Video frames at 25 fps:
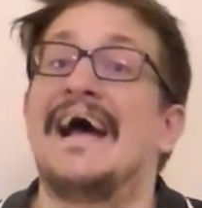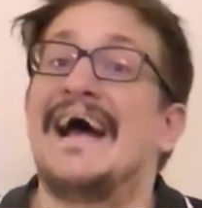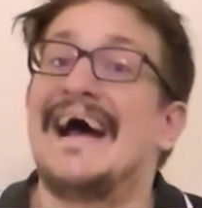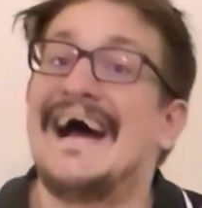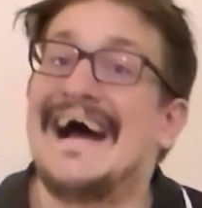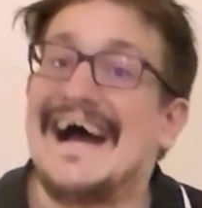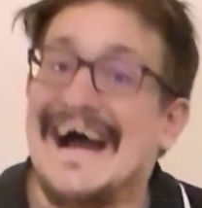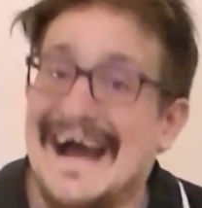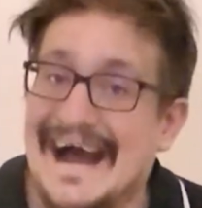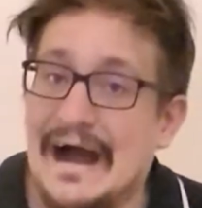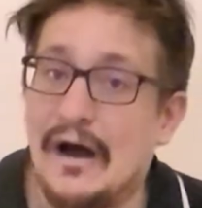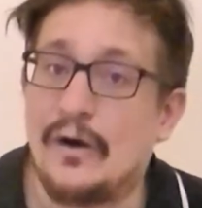
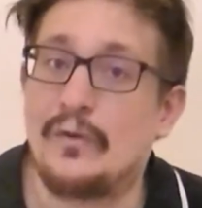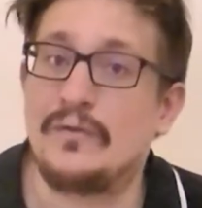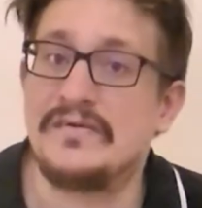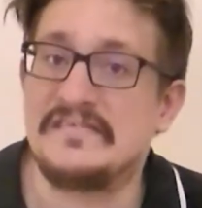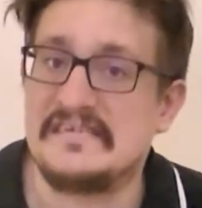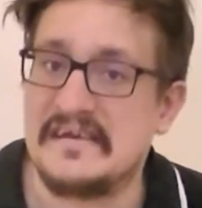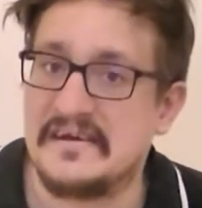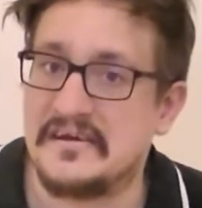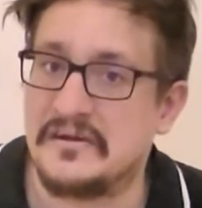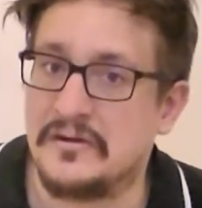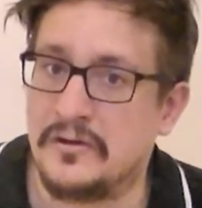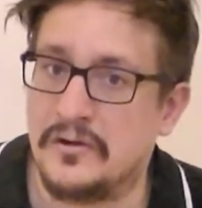How does
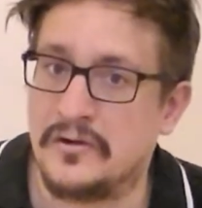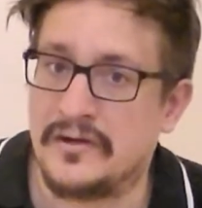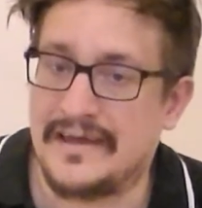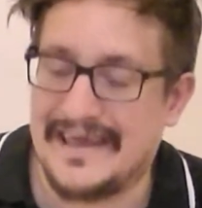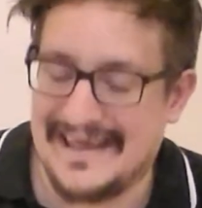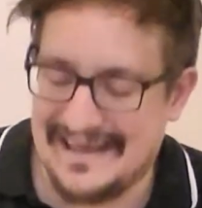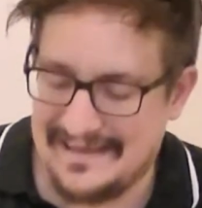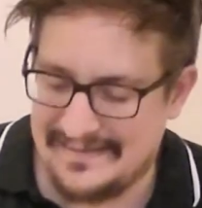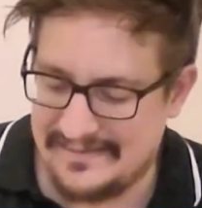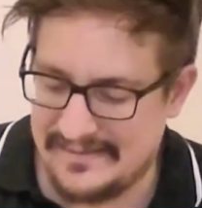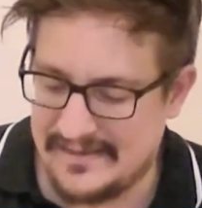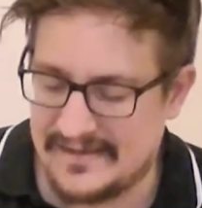it
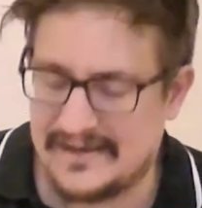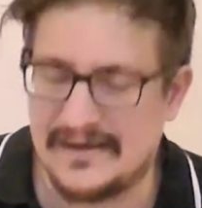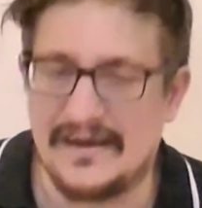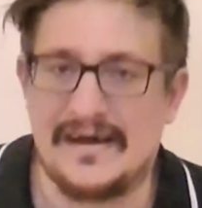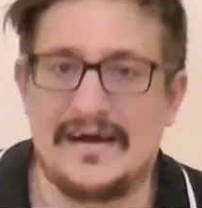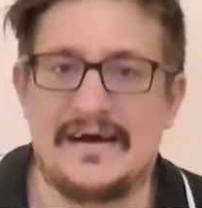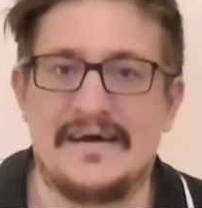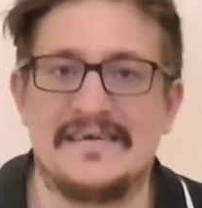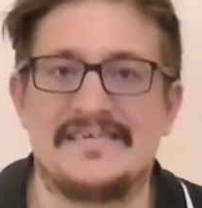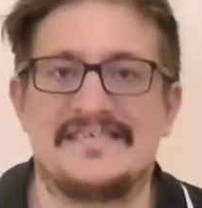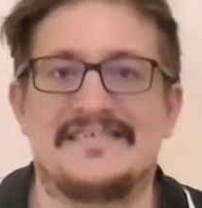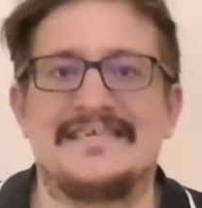look in the
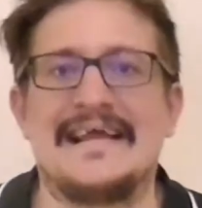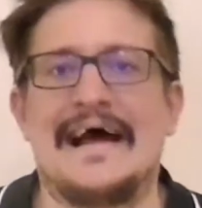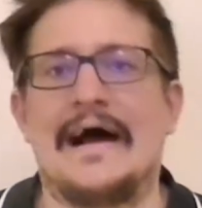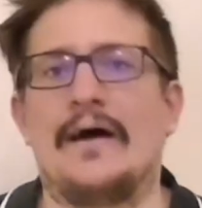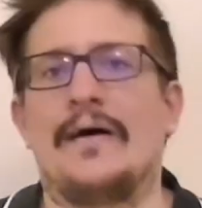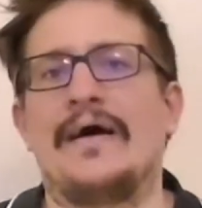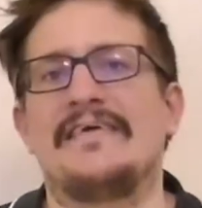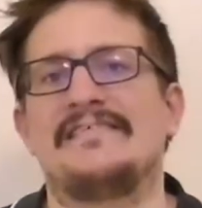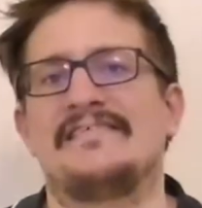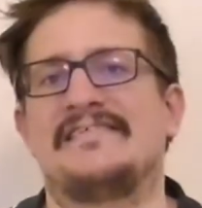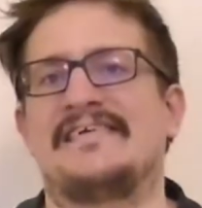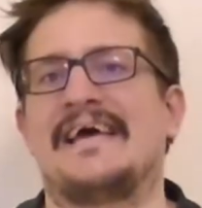glass?
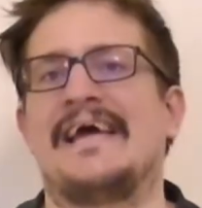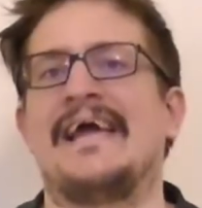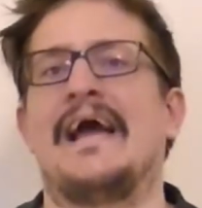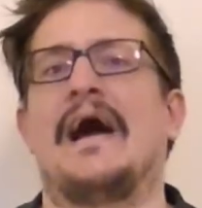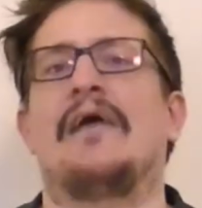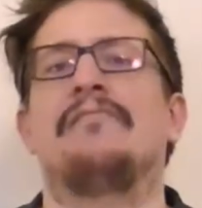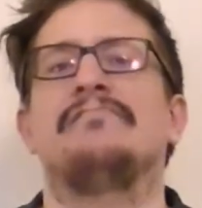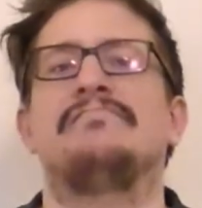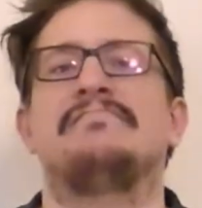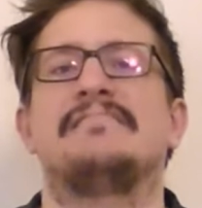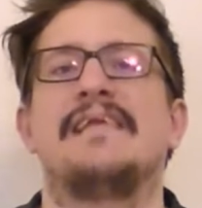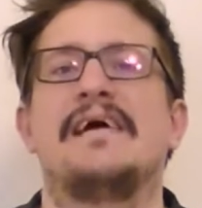Now, as I say,
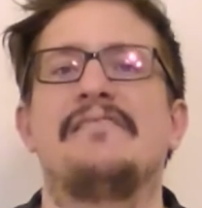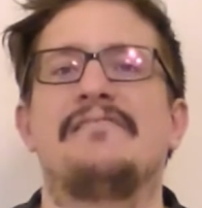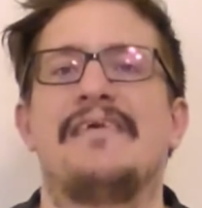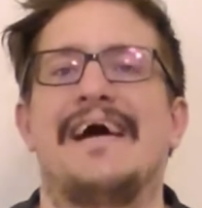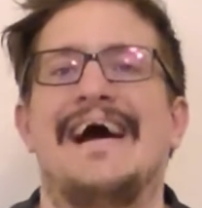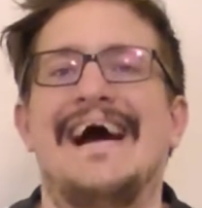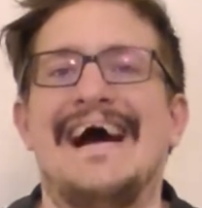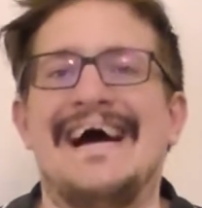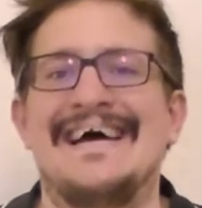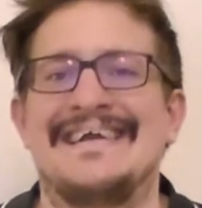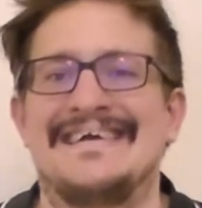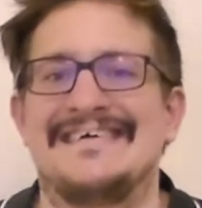I've never
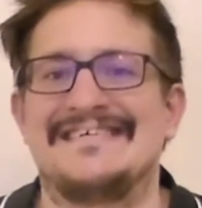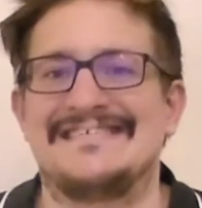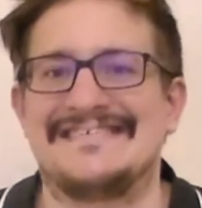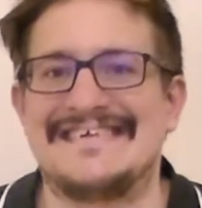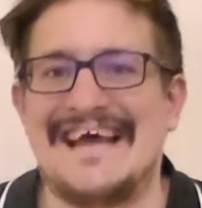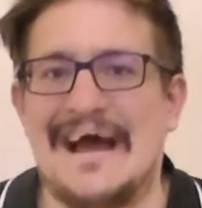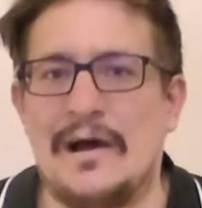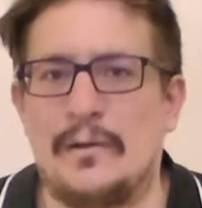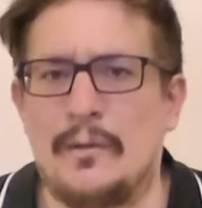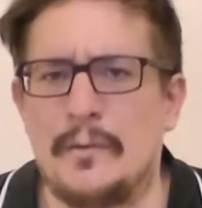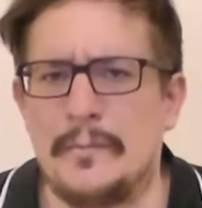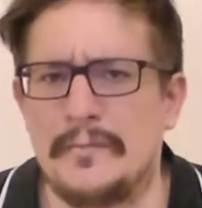had a
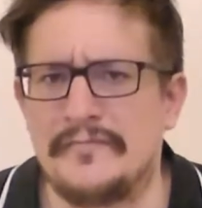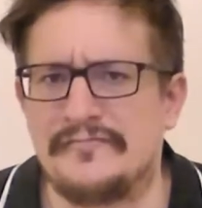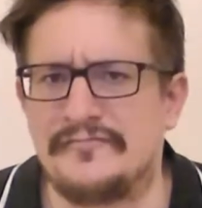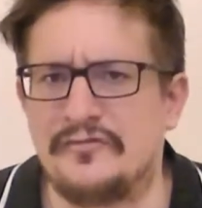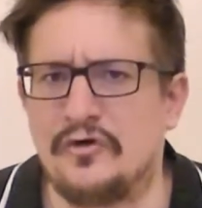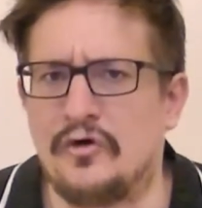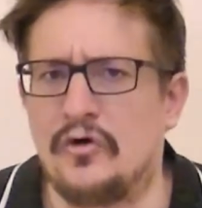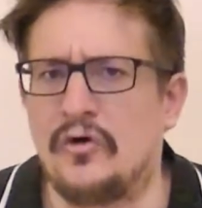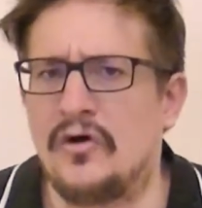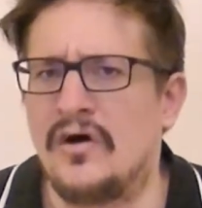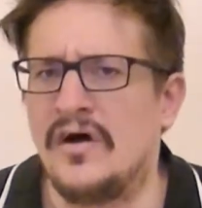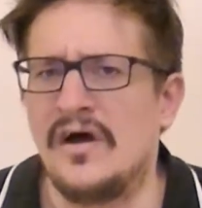sour
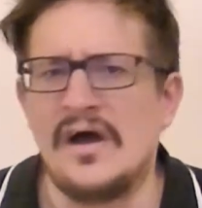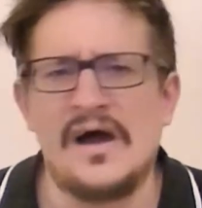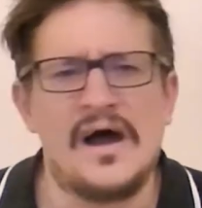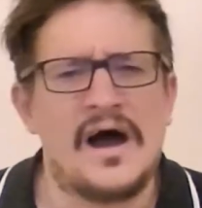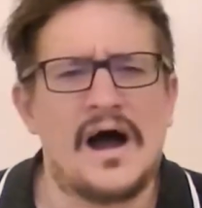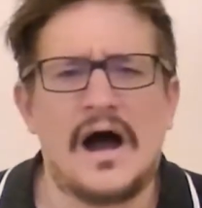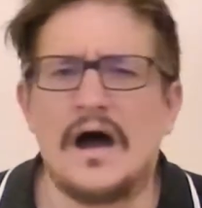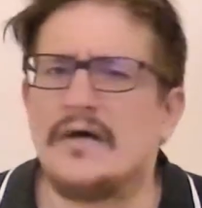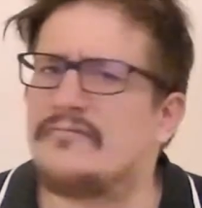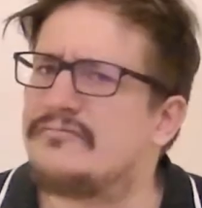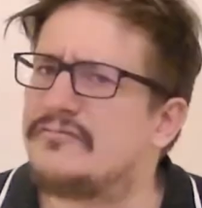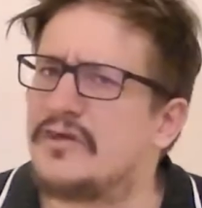before.
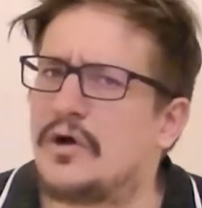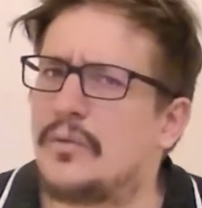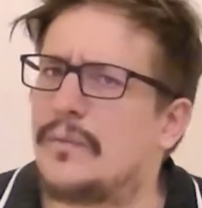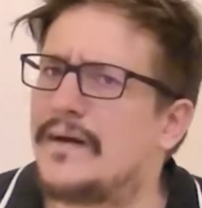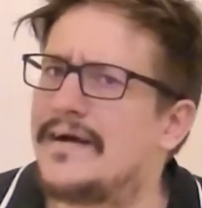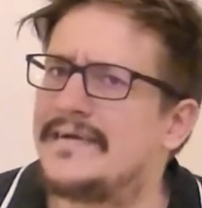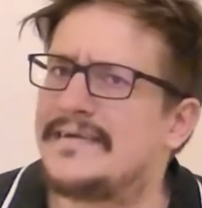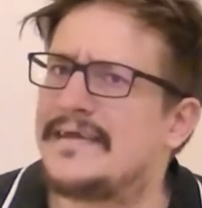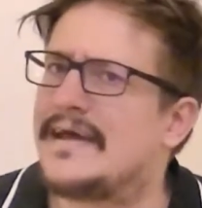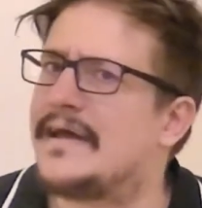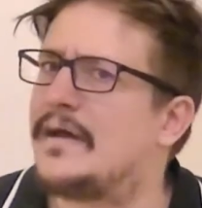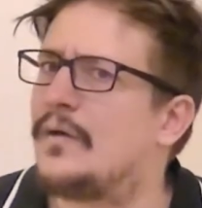I've no
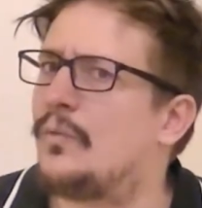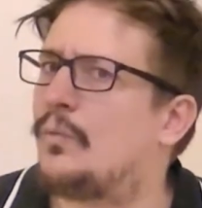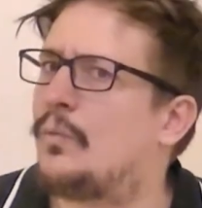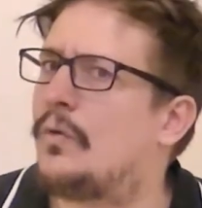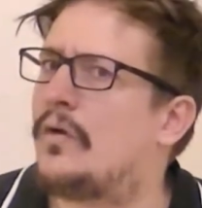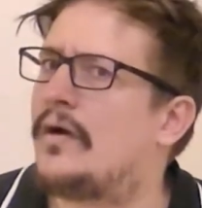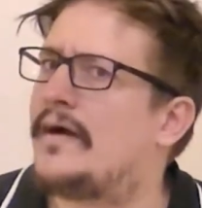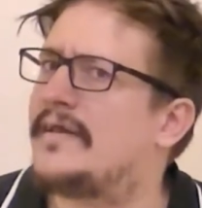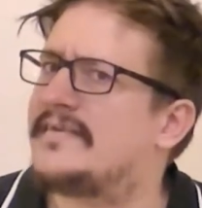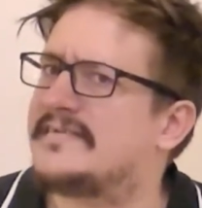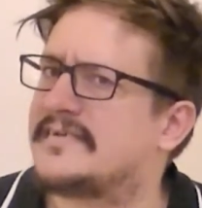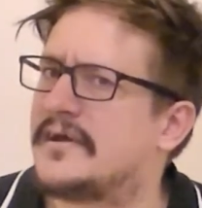idea
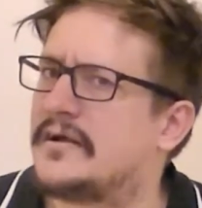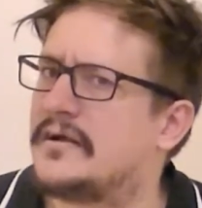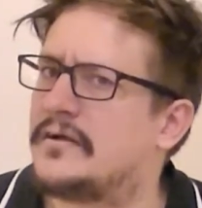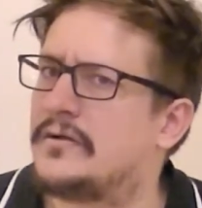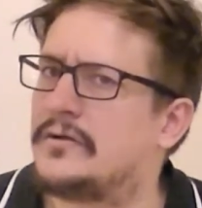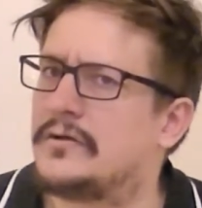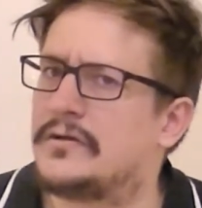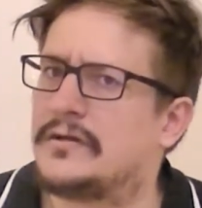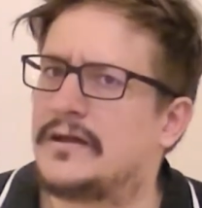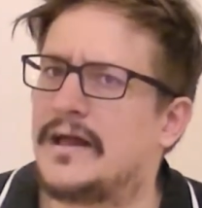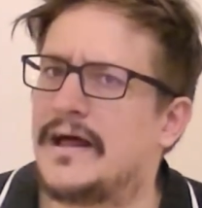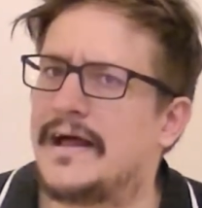what it's going to
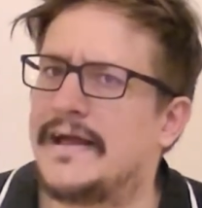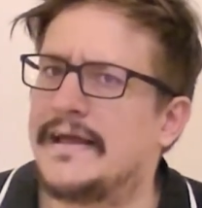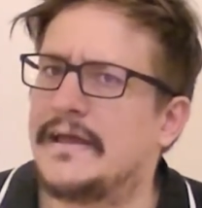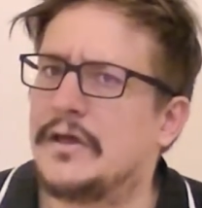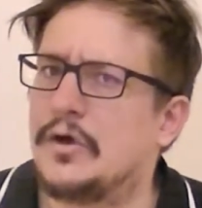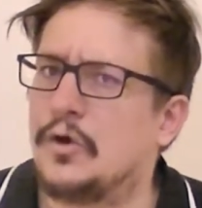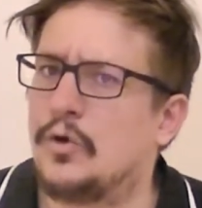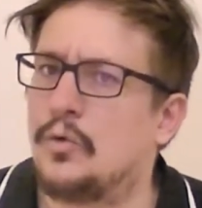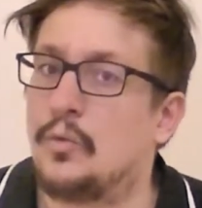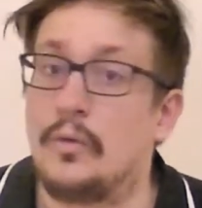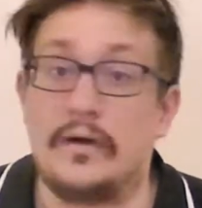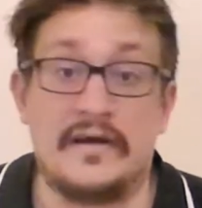look like
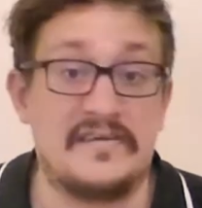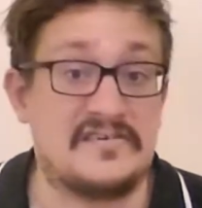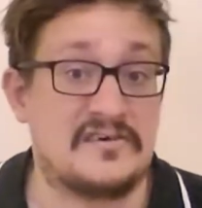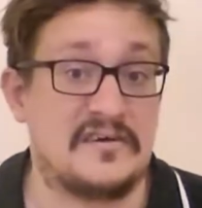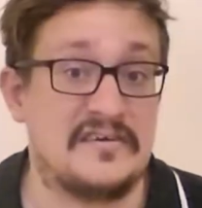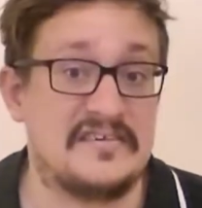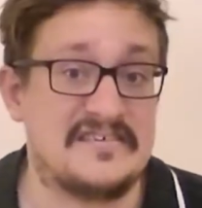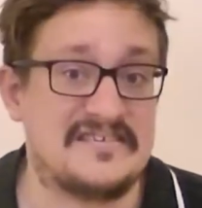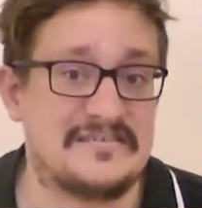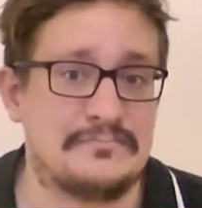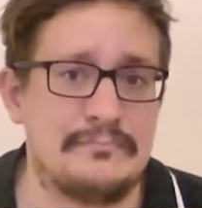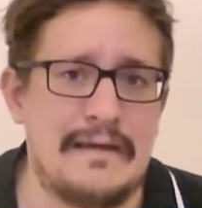or what it's going
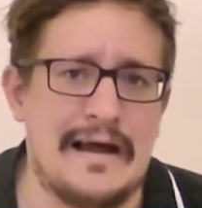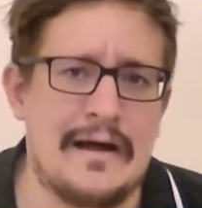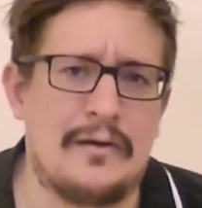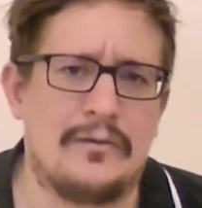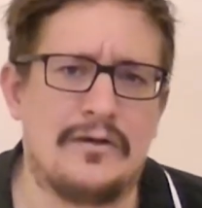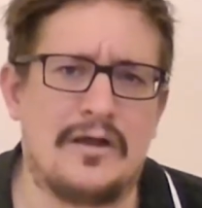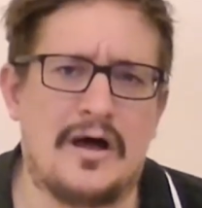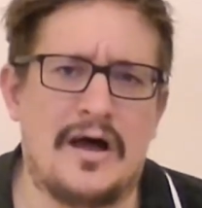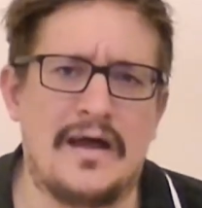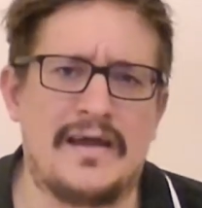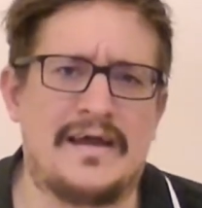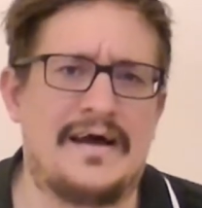to smell
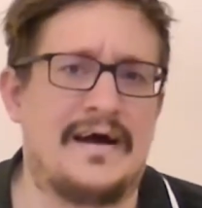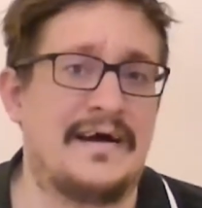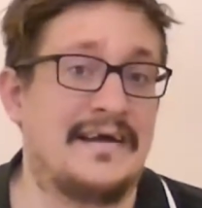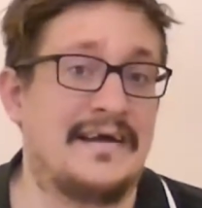like. I